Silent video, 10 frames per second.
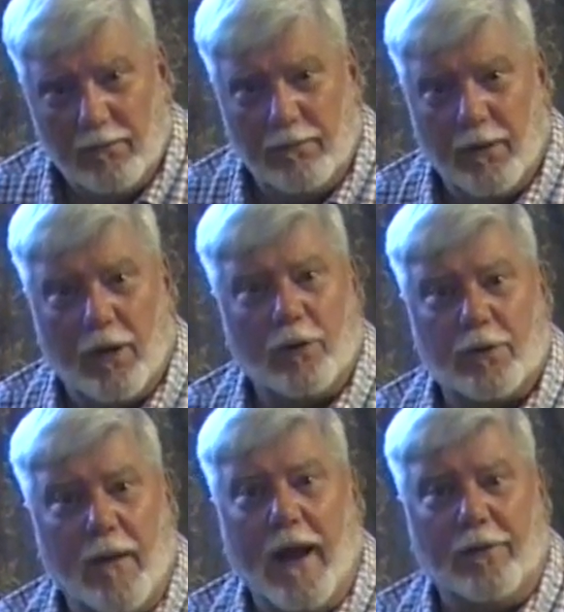
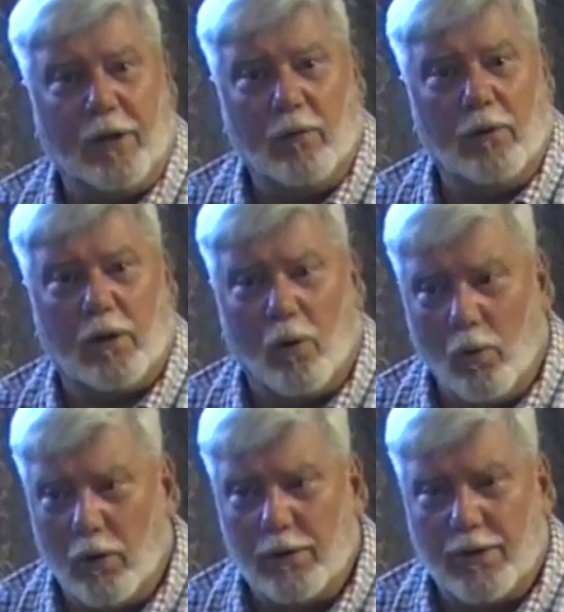because Matthew
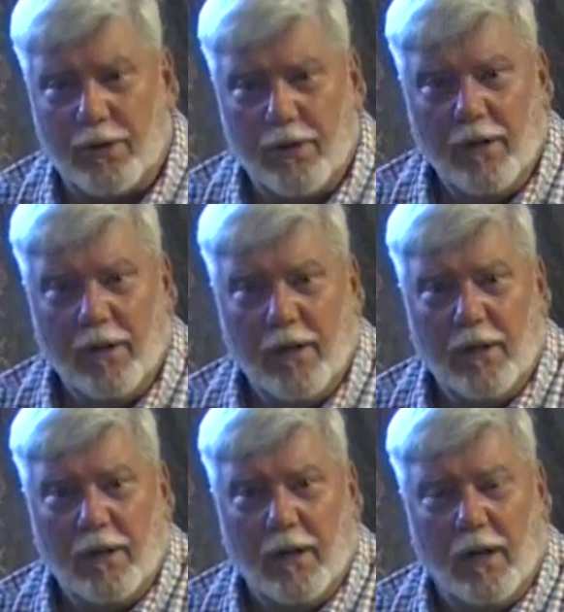records
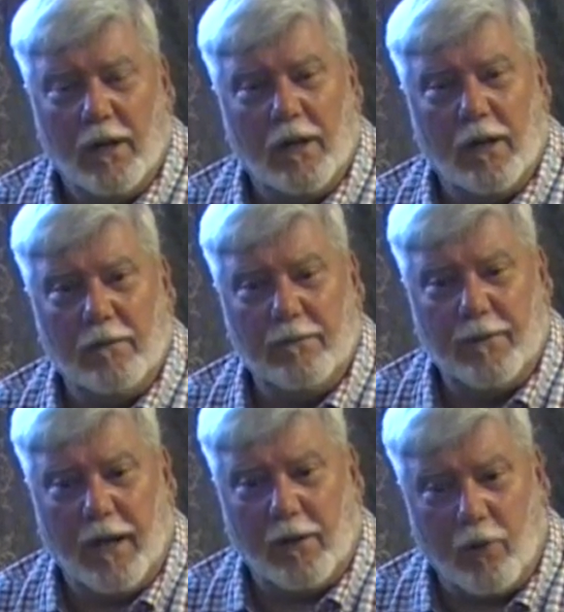uh,
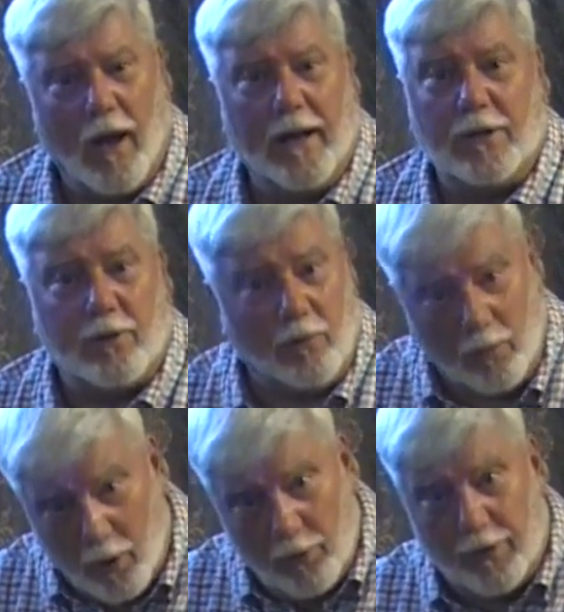that Christ
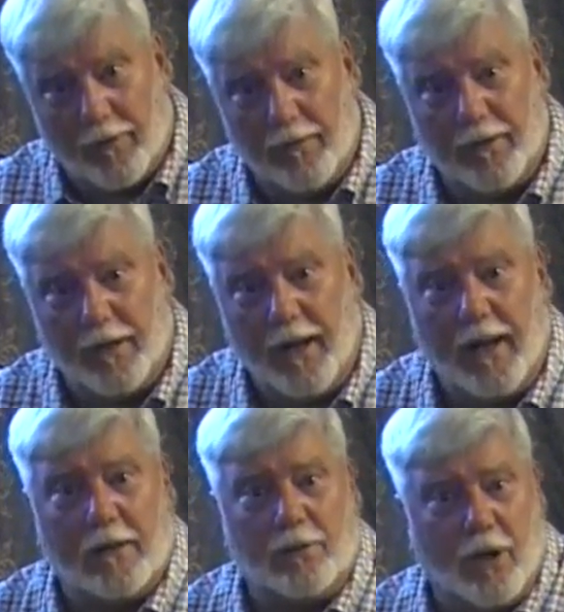arose from the
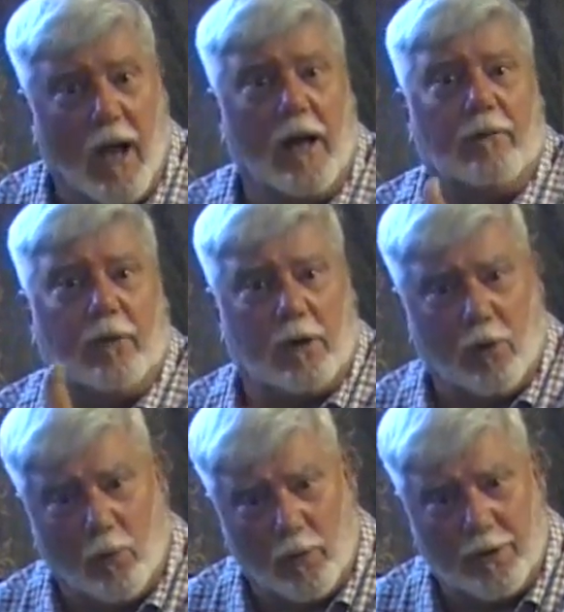dead. John
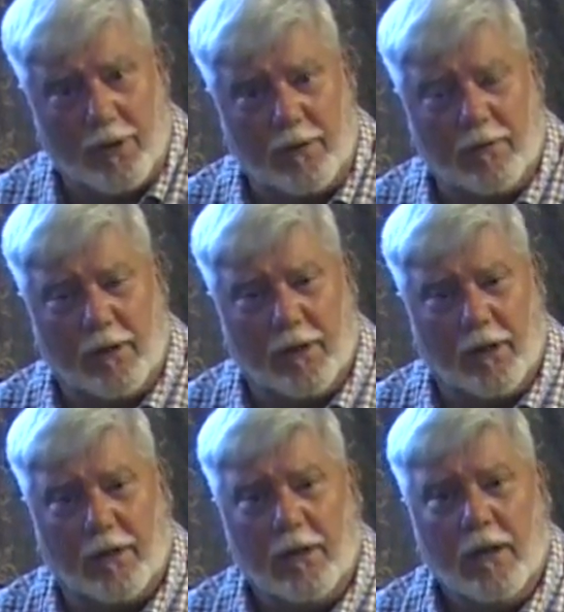records it,
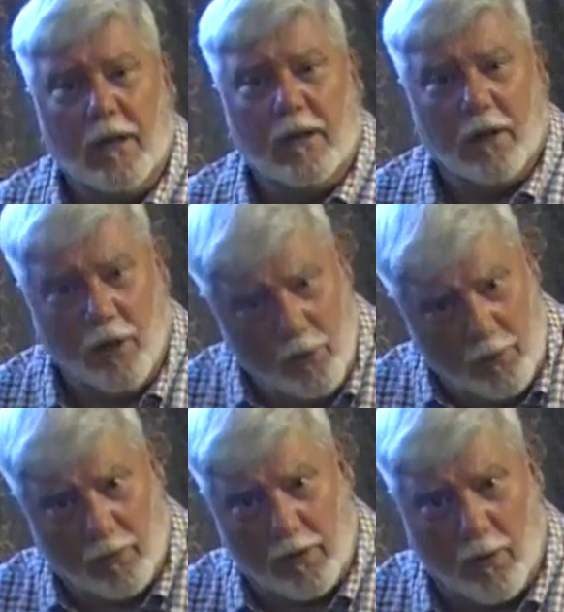uh,
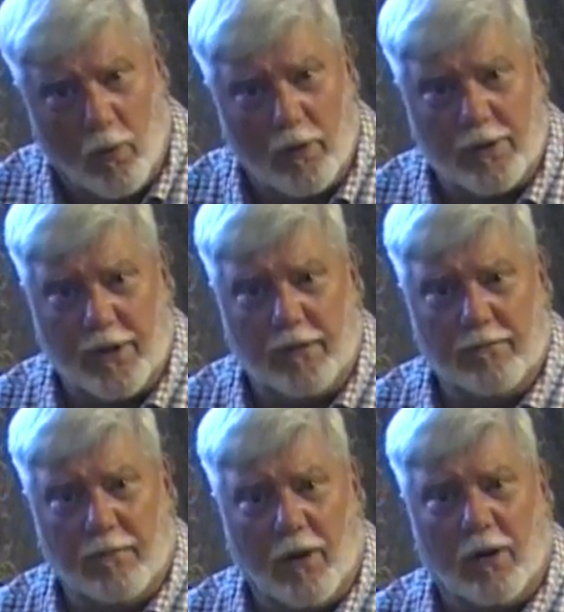Luke records it,
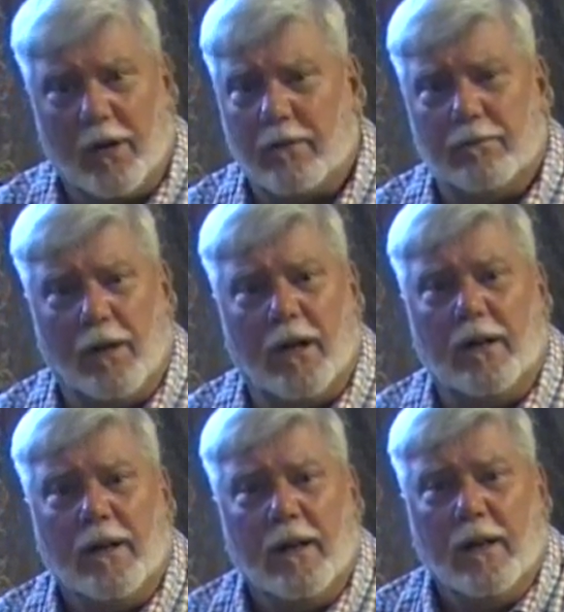Mark,
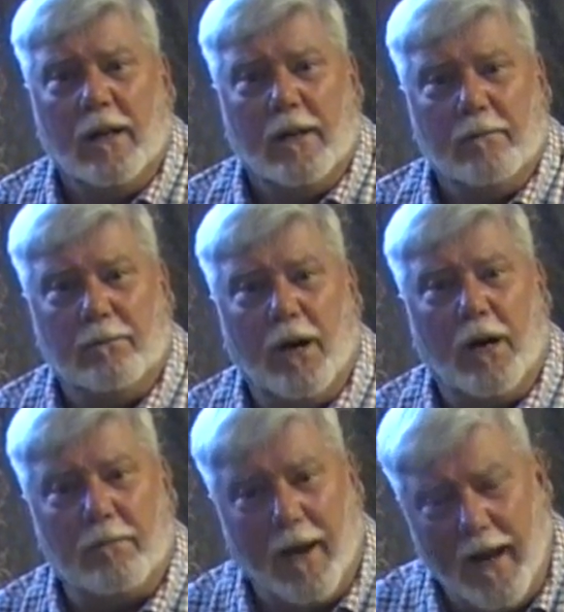but
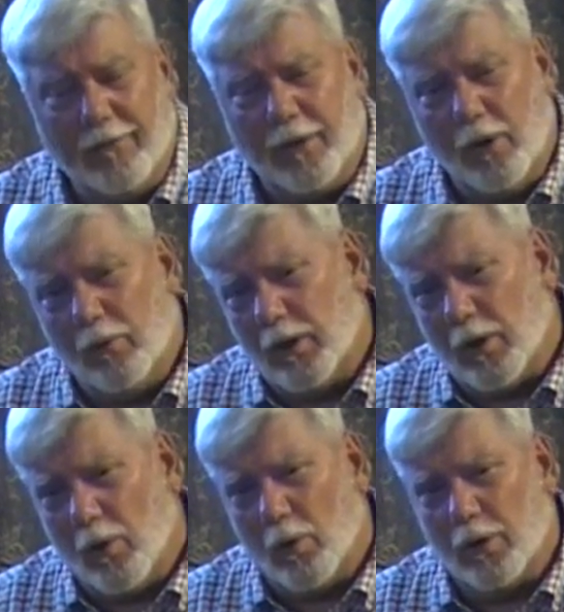but Matthew
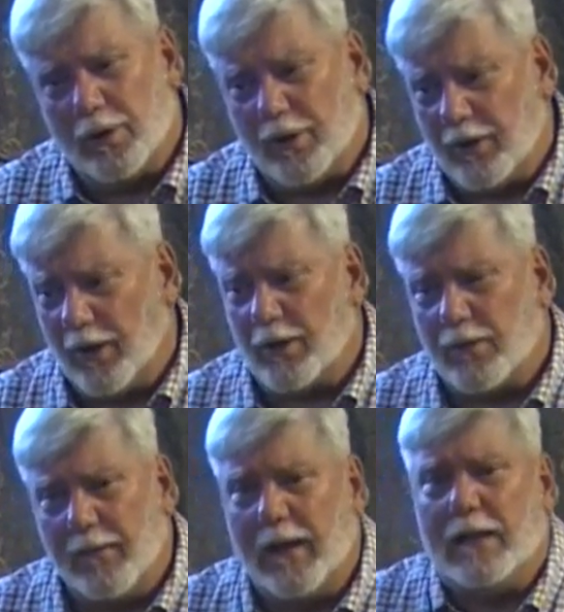records
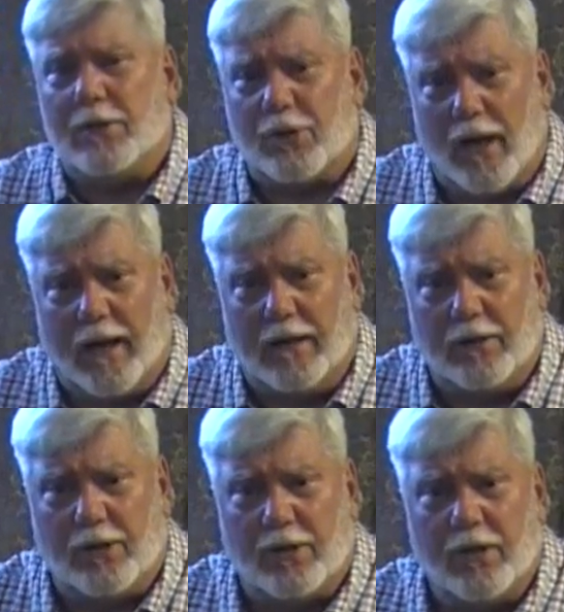there's many
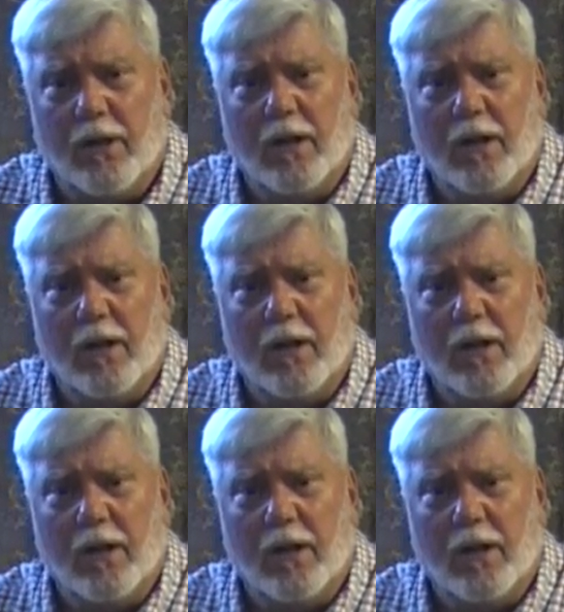saints